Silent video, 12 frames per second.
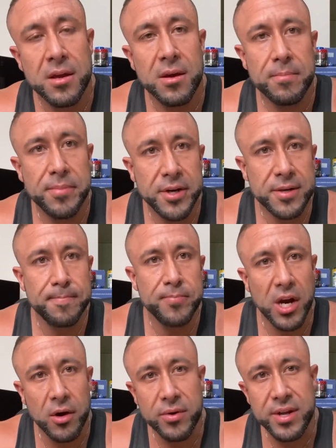but I
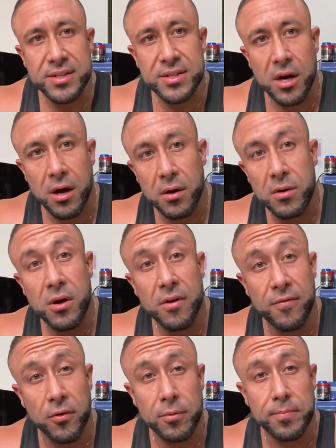already saw
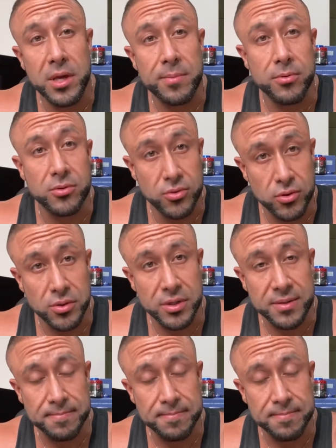4 people do it